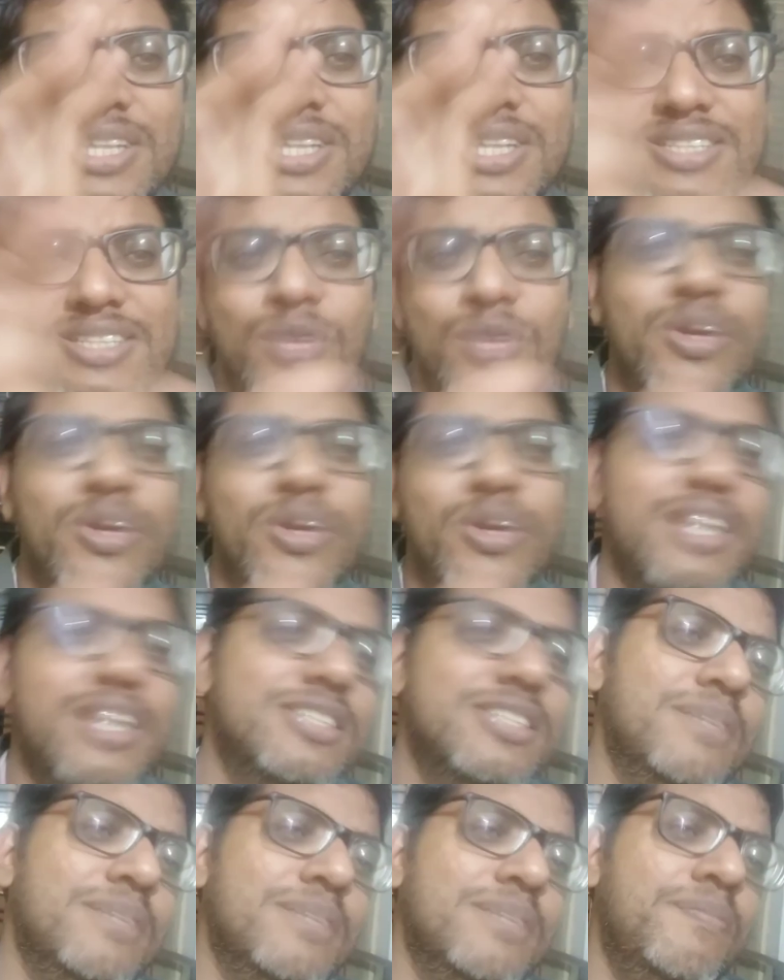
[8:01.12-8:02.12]
there is a
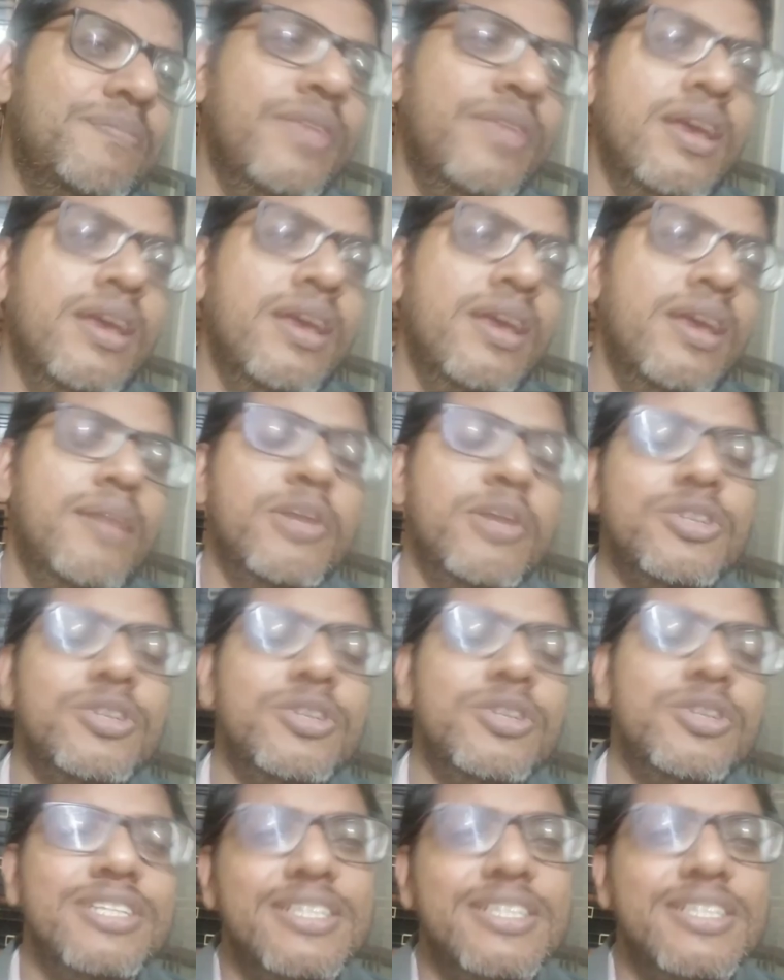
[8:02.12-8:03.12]
correlation,
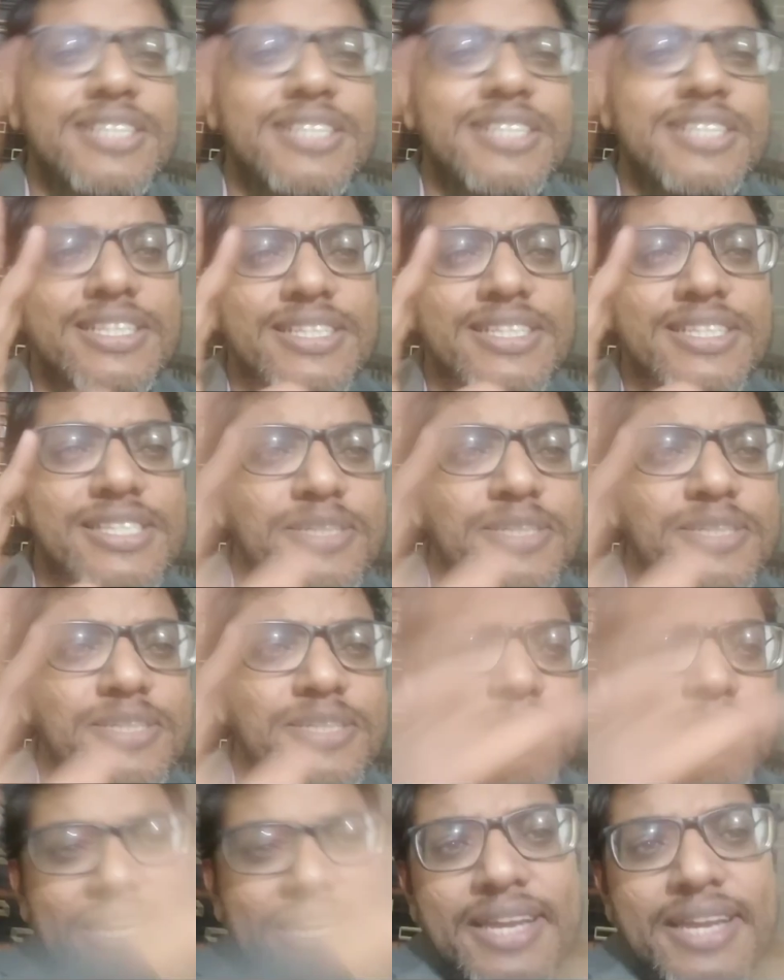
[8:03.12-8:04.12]
because this disease
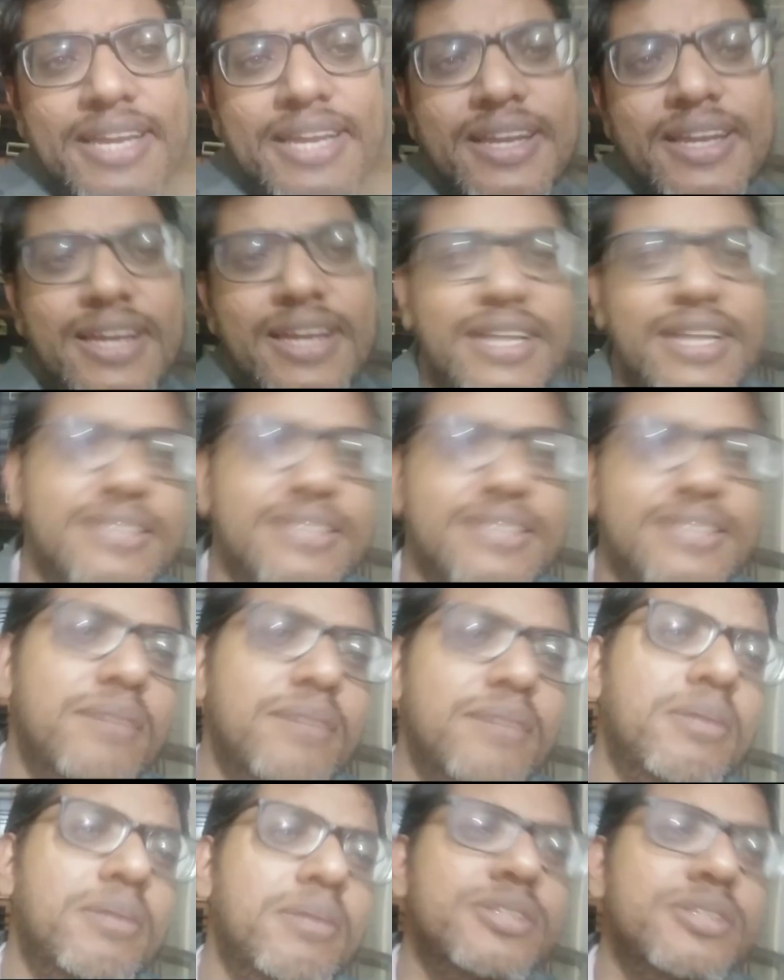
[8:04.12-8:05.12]
is peaking in
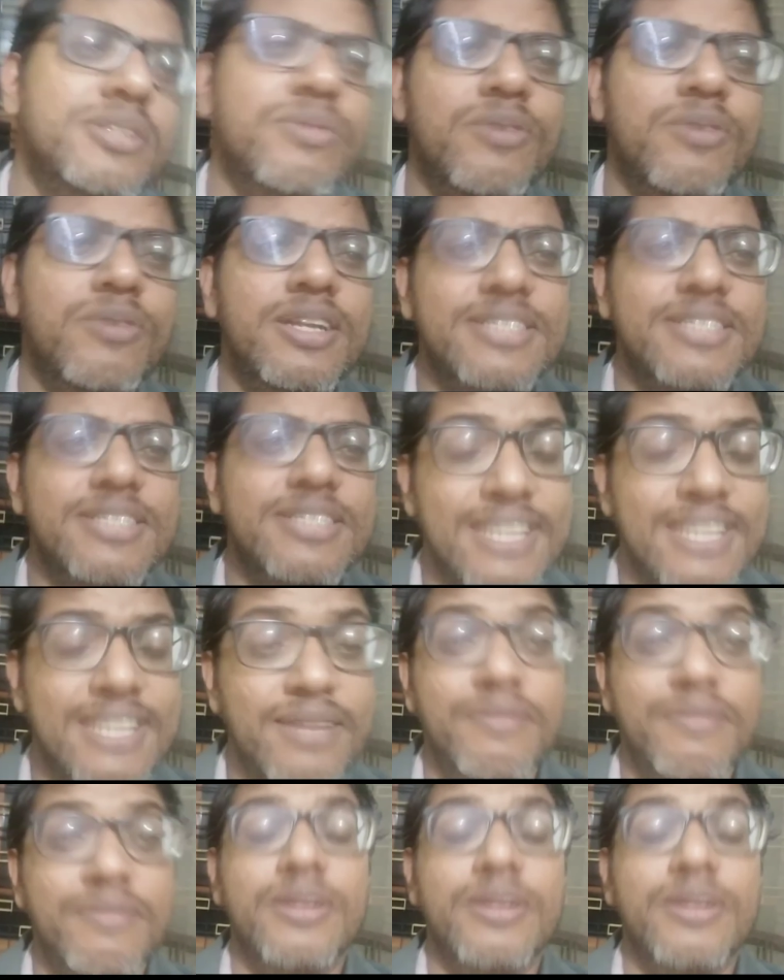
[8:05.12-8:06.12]
some parts of the world
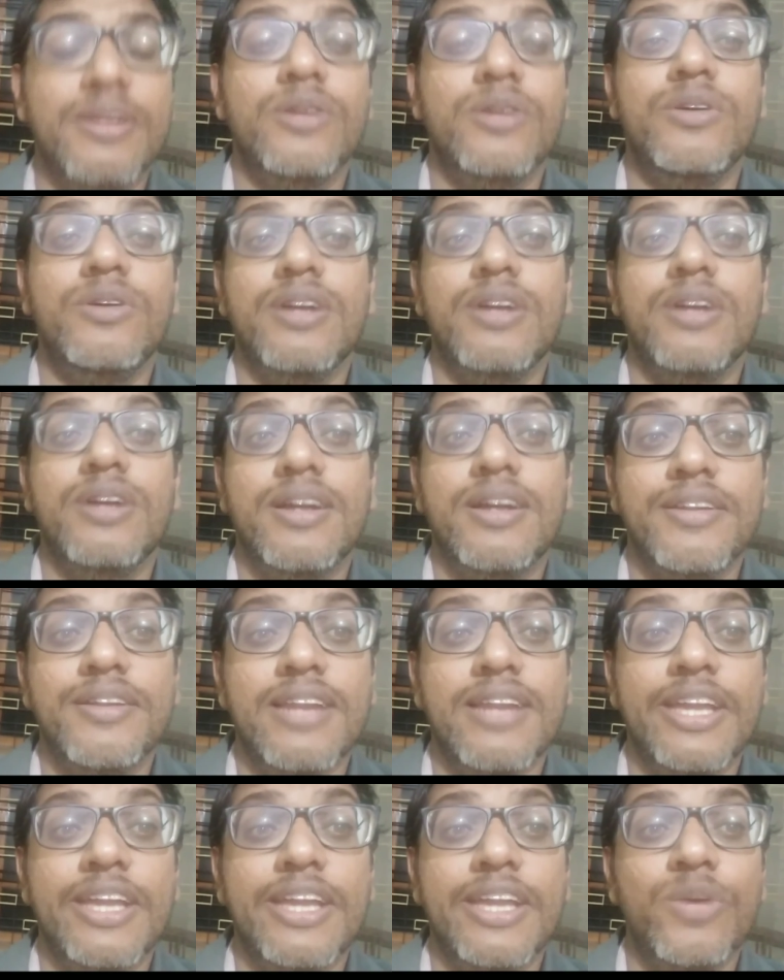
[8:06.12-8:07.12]
still.
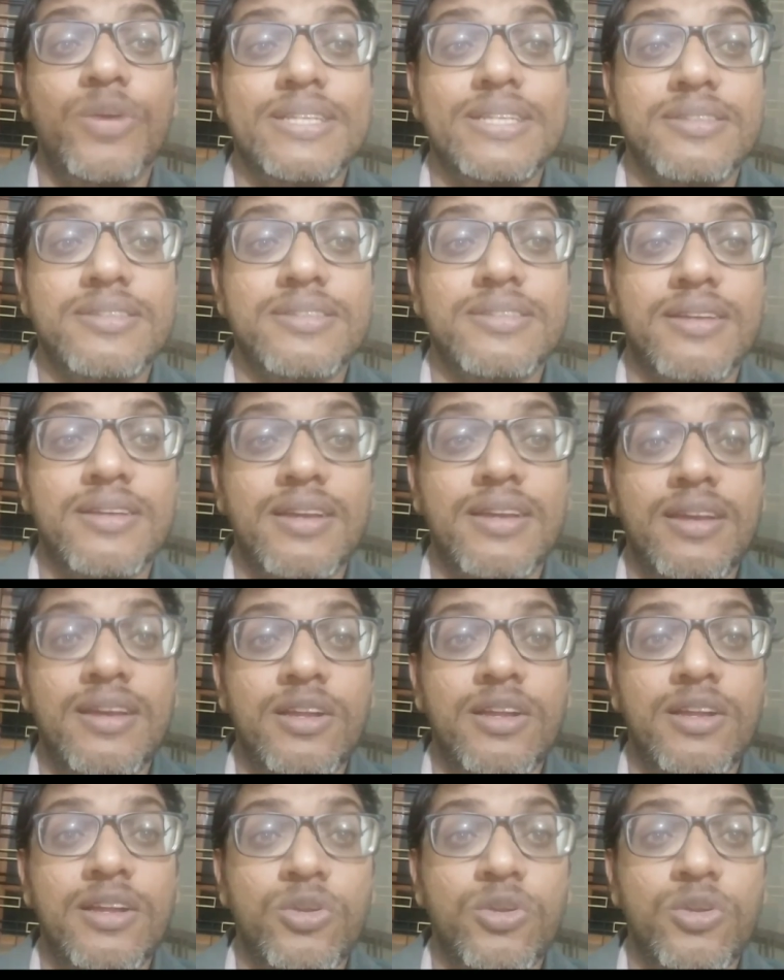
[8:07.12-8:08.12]
Country like US,
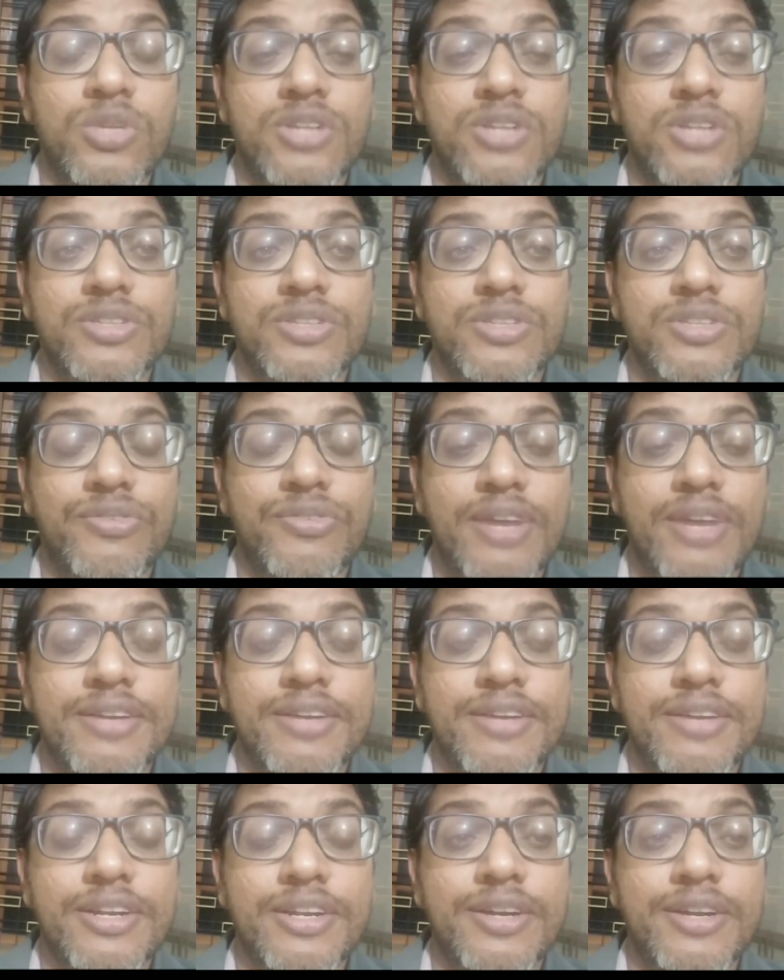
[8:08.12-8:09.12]

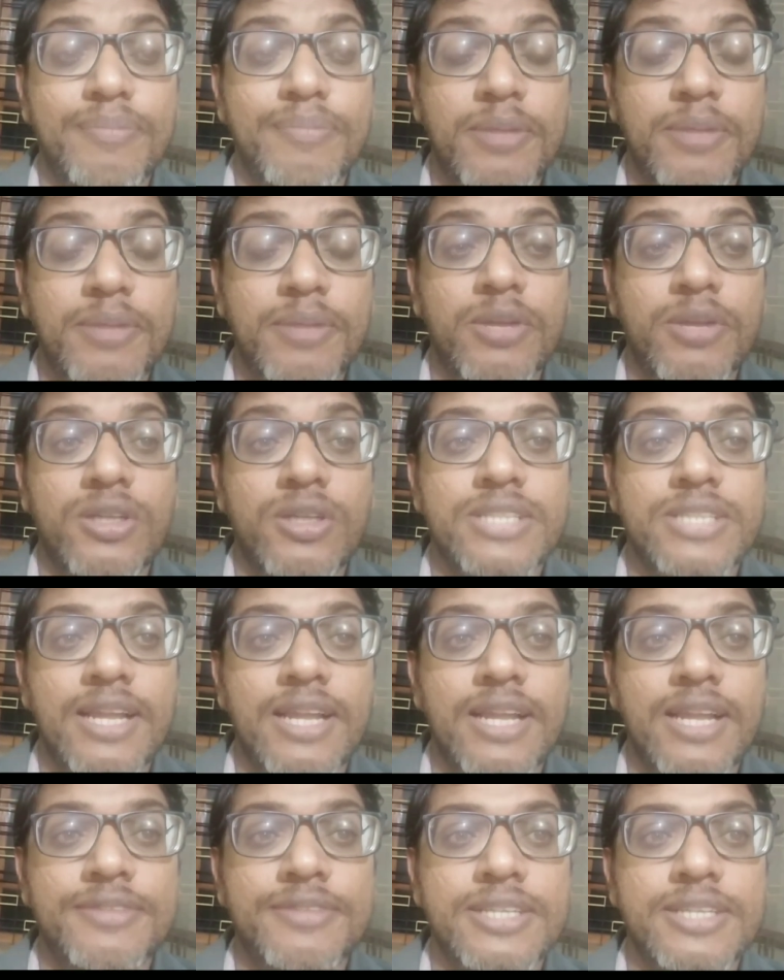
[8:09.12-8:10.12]
2,500 people lost
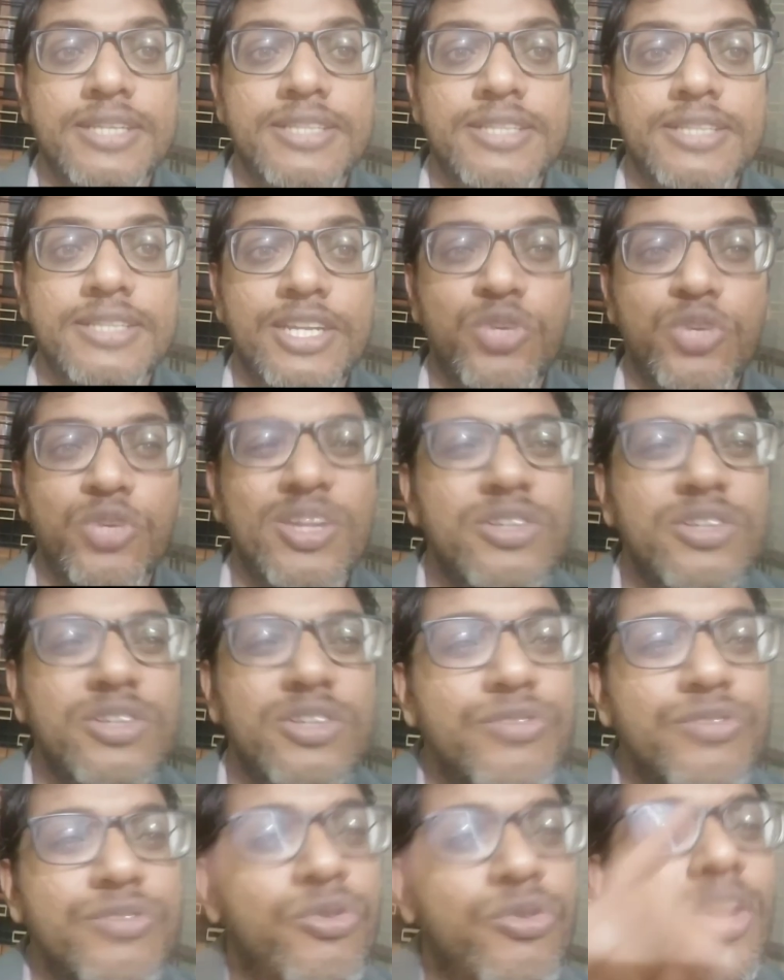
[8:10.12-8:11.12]
their lives yesterday,
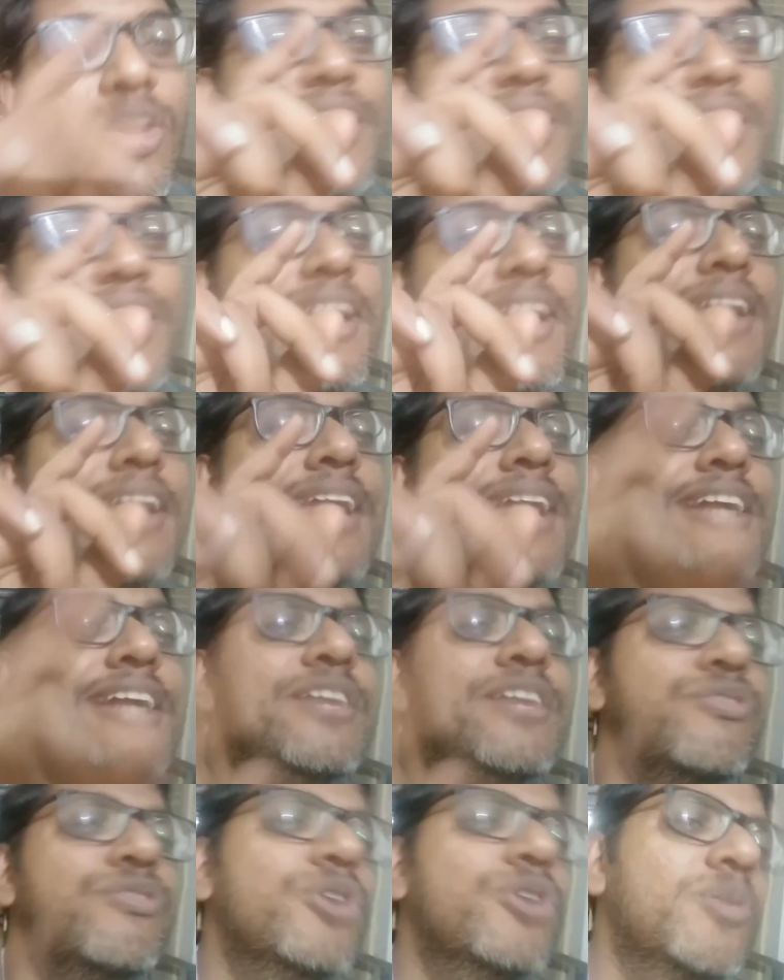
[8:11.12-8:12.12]

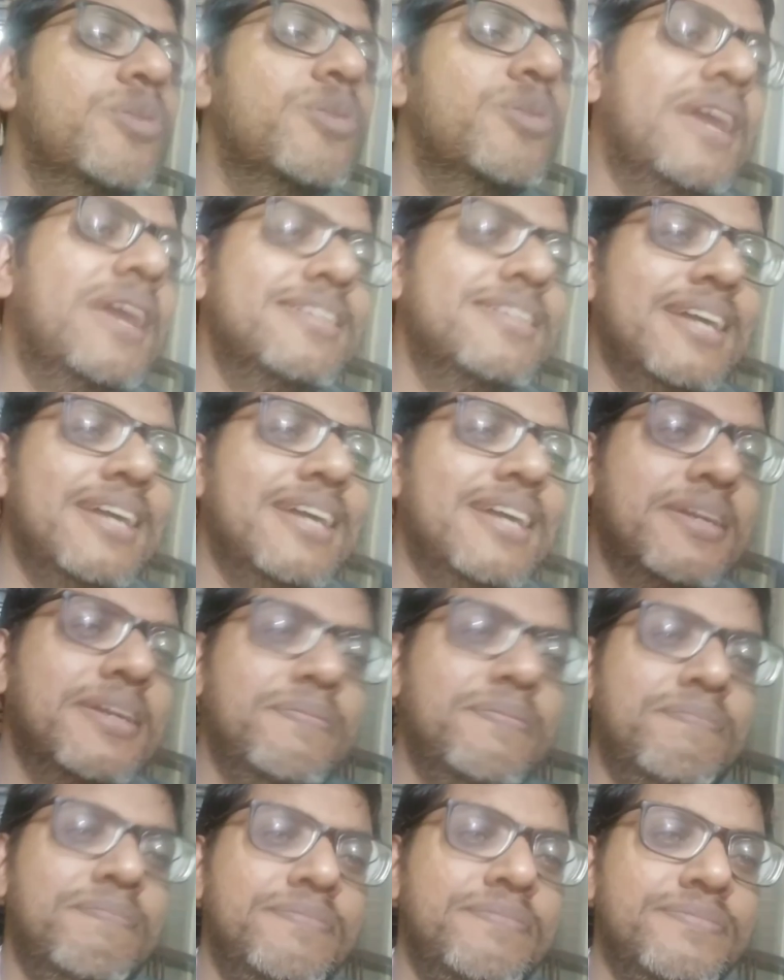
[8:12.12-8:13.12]
2,494 to be exact.